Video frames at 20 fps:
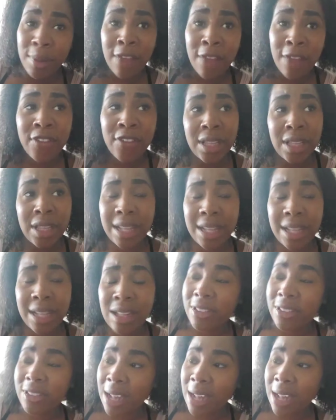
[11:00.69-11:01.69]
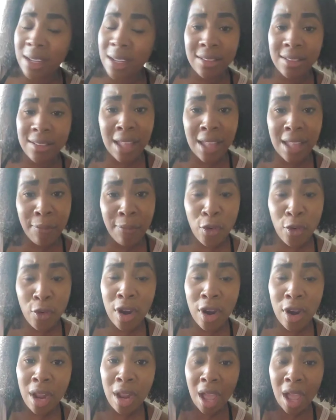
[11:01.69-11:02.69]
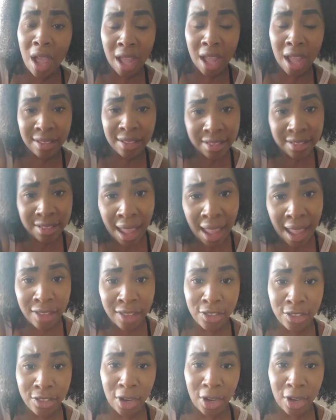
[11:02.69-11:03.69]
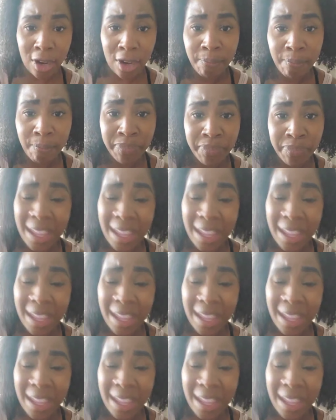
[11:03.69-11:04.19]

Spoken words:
but I feel they're setting us up for a disaster.